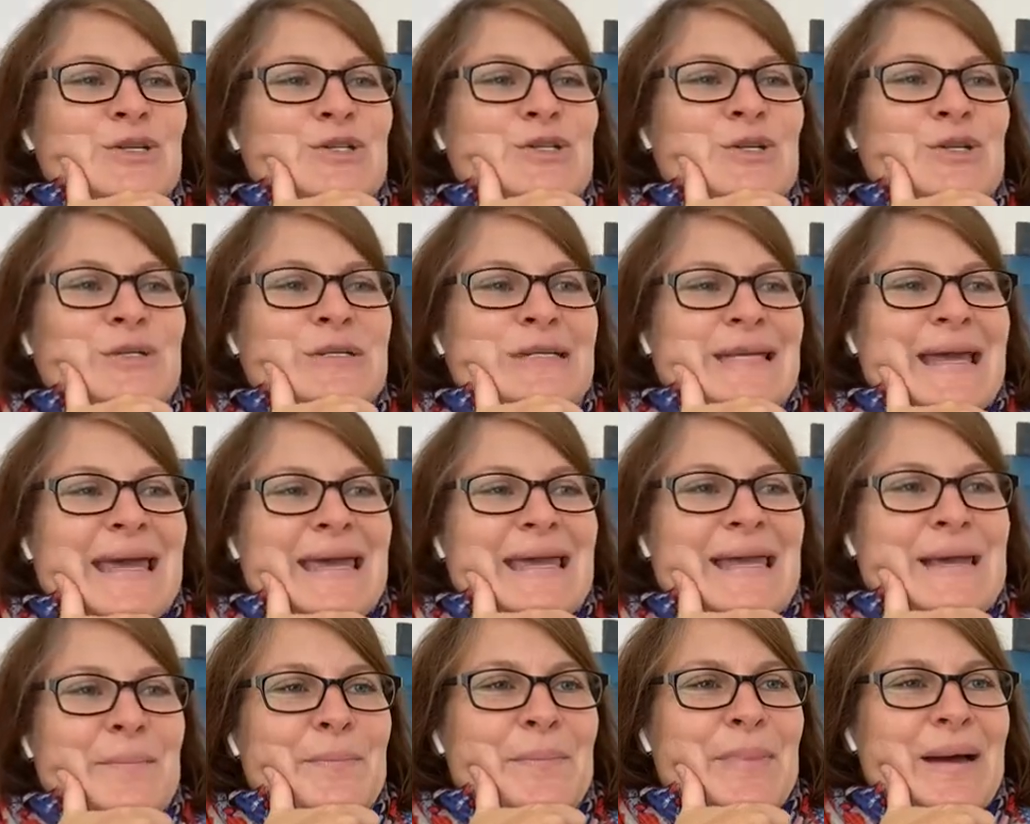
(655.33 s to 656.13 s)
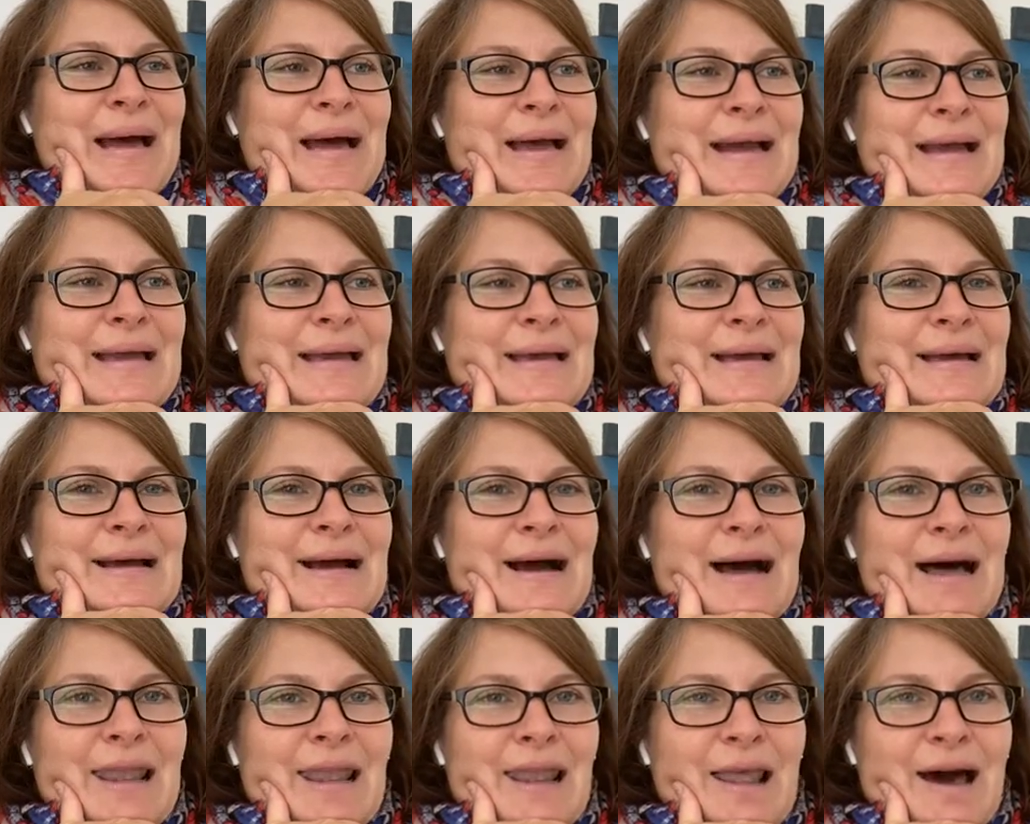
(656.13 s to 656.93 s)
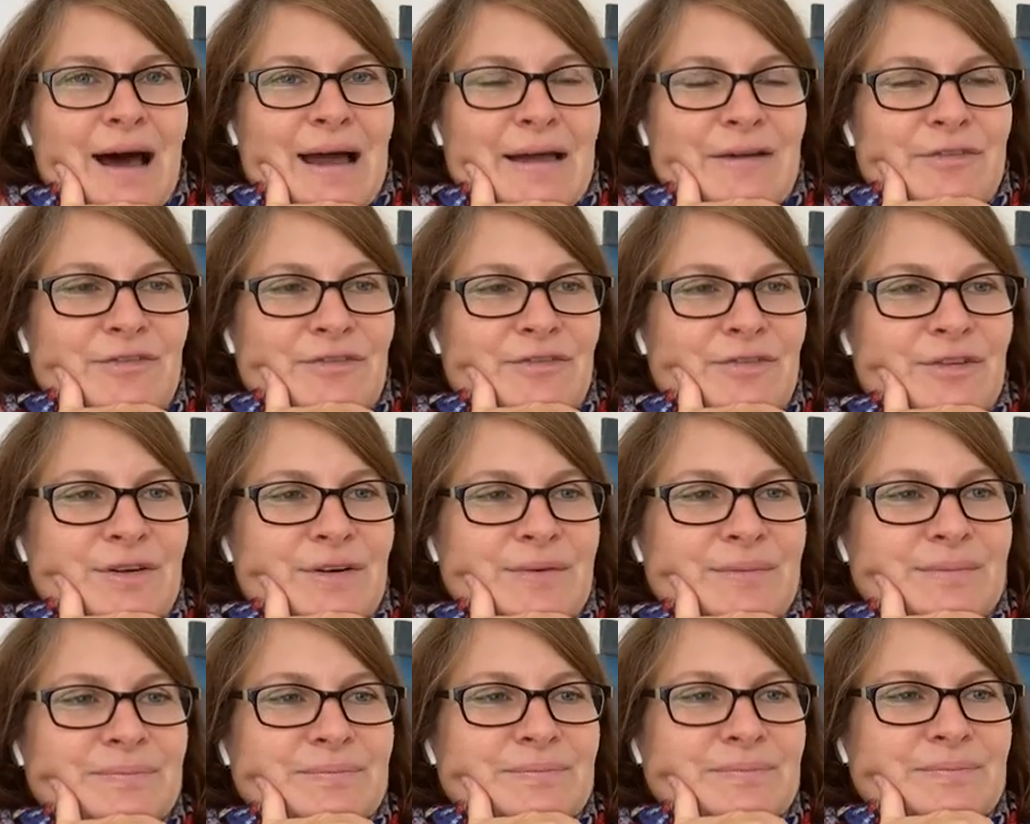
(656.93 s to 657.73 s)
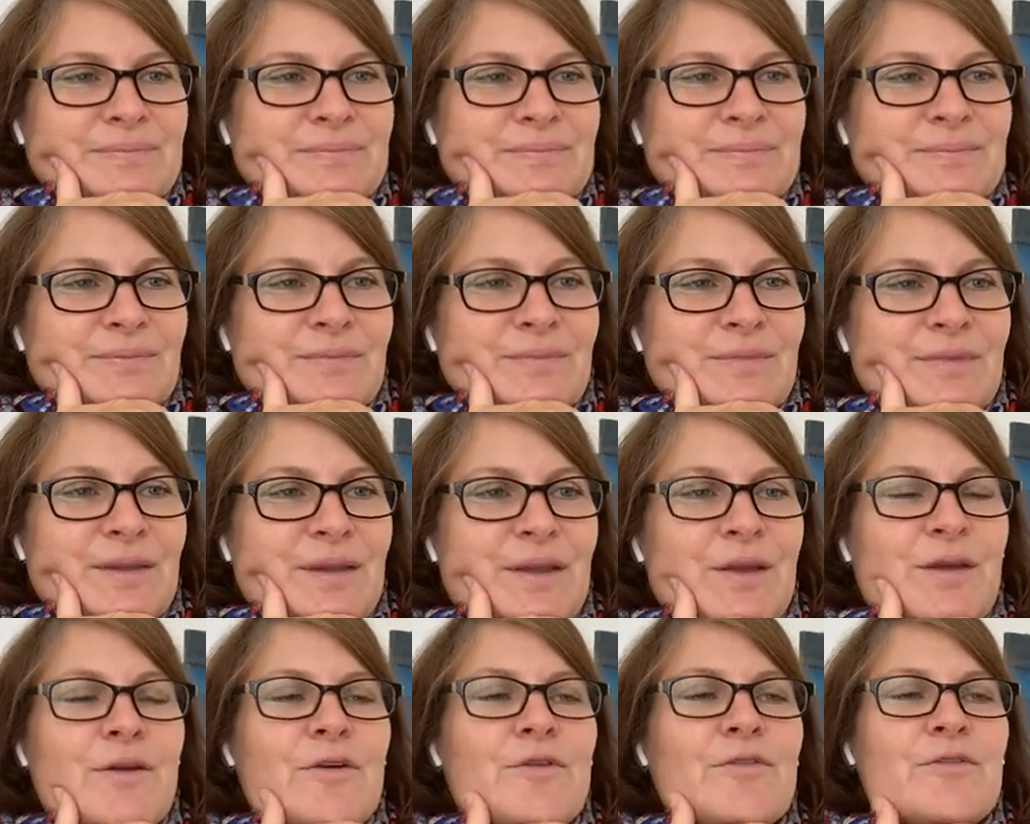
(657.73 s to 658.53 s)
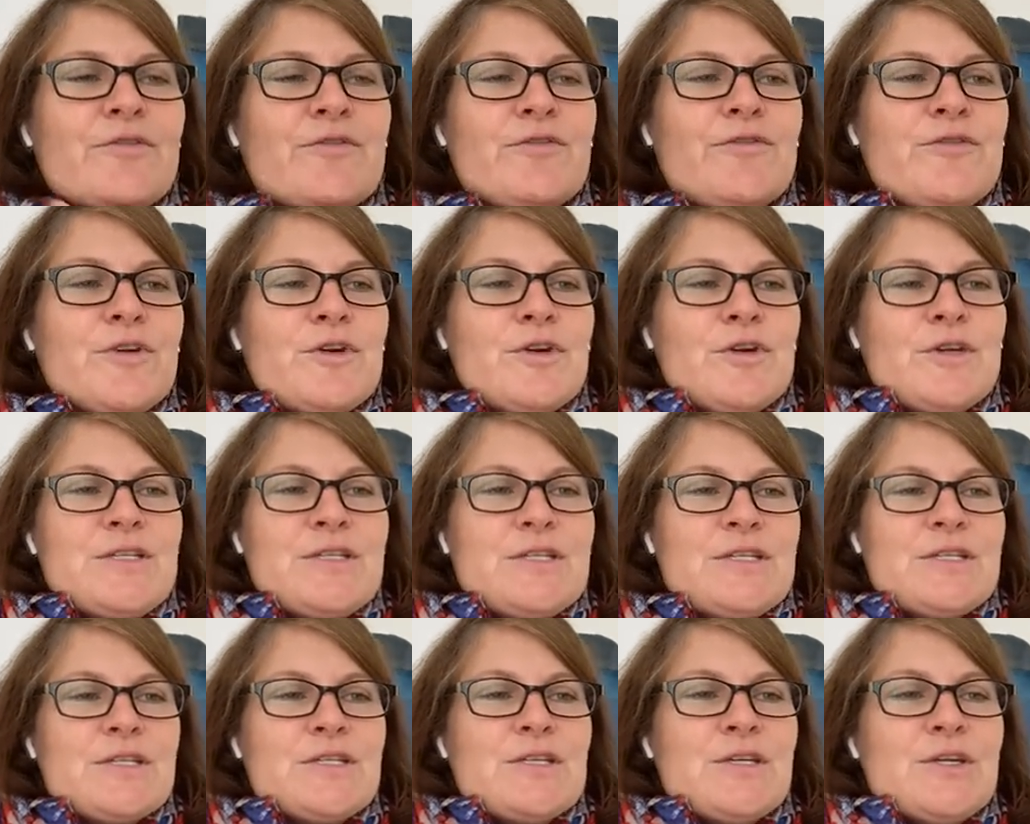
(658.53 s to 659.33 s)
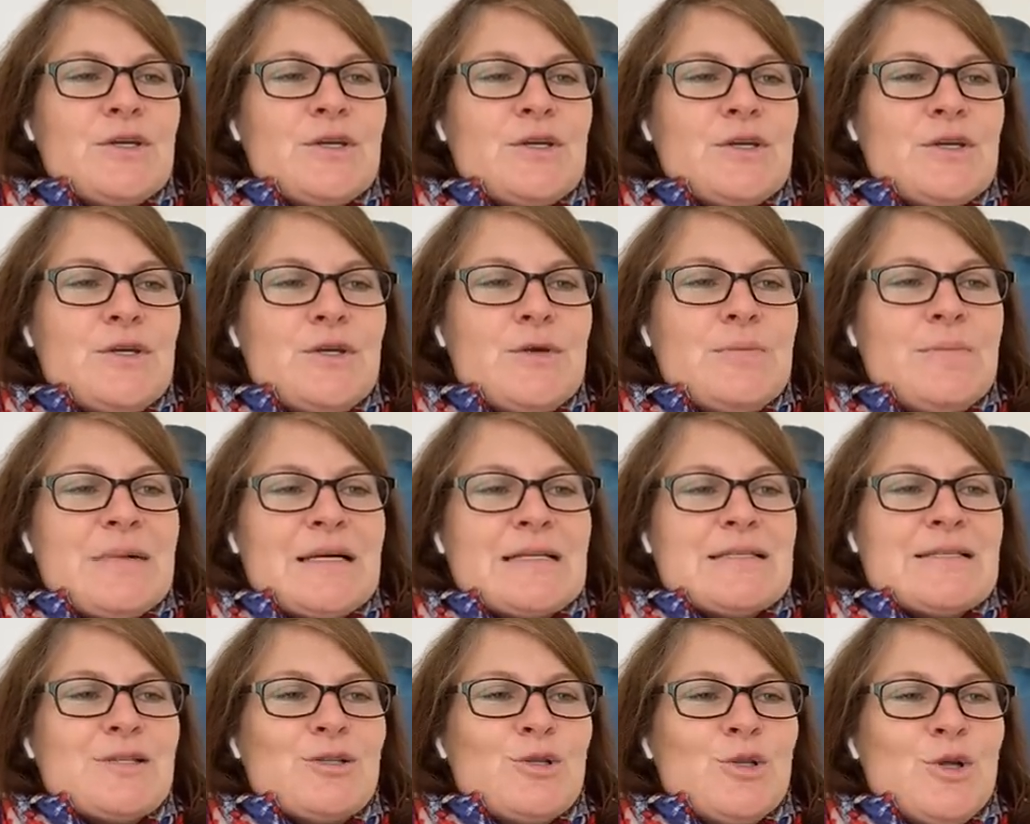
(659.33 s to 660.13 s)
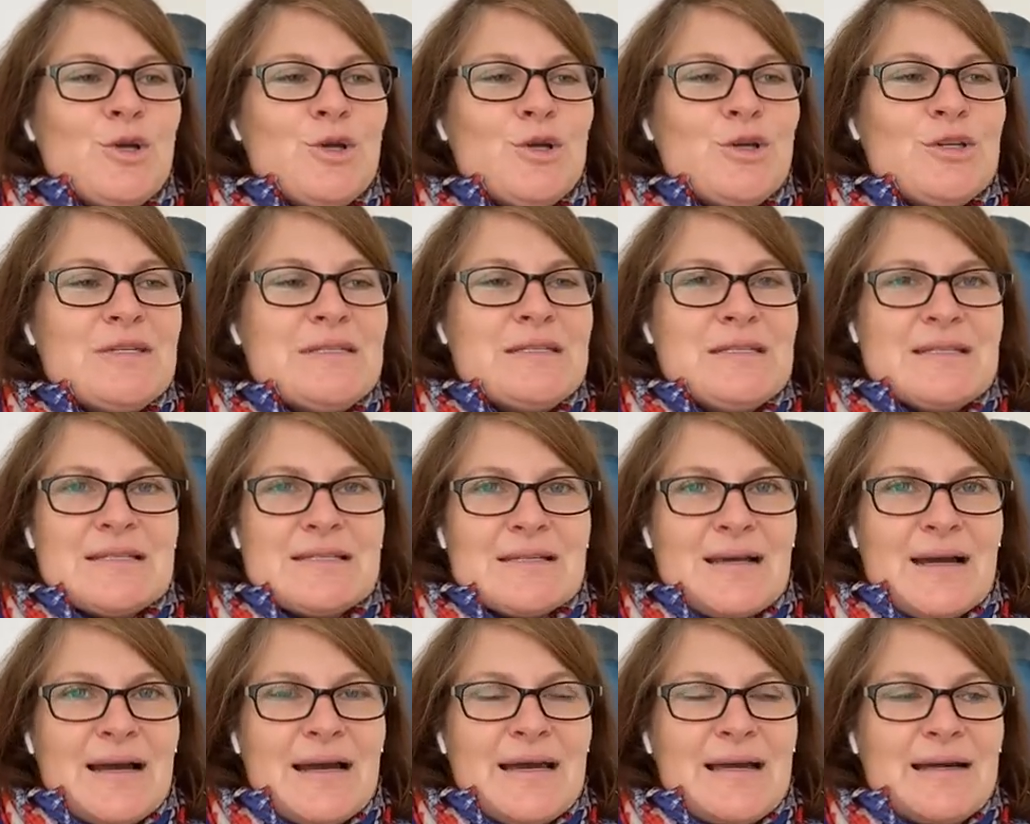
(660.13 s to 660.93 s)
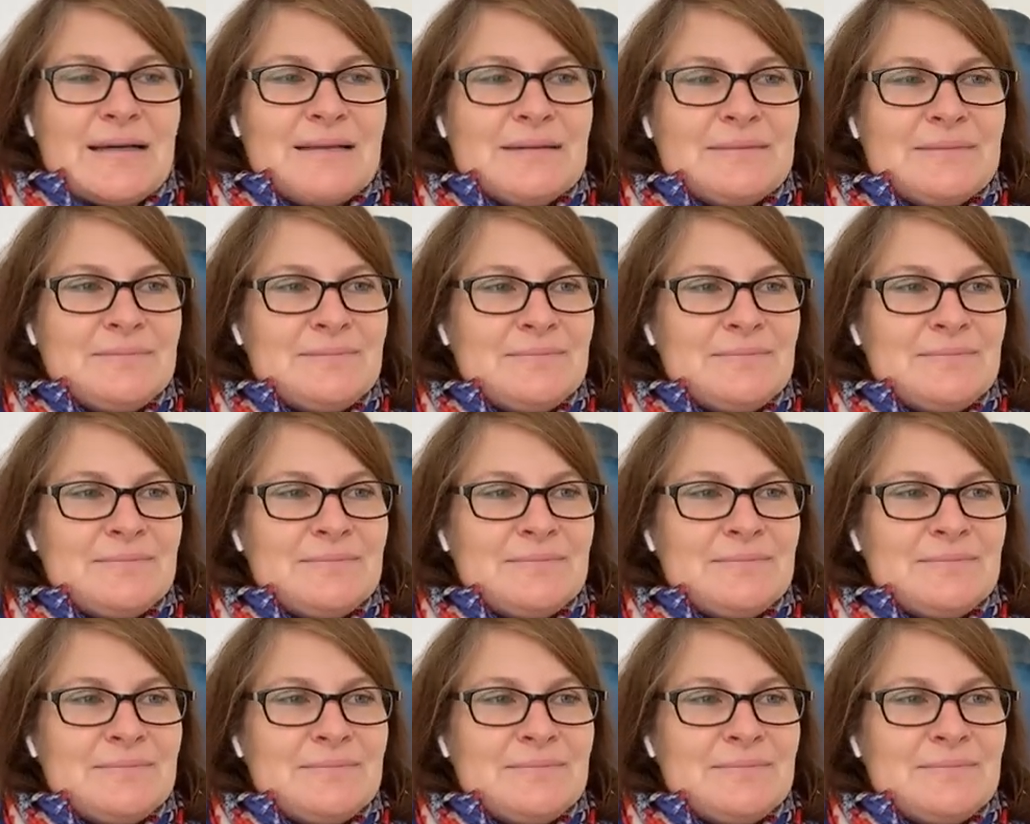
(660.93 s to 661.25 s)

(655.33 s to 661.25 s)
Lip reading: To take back a life. First, you must learn desire.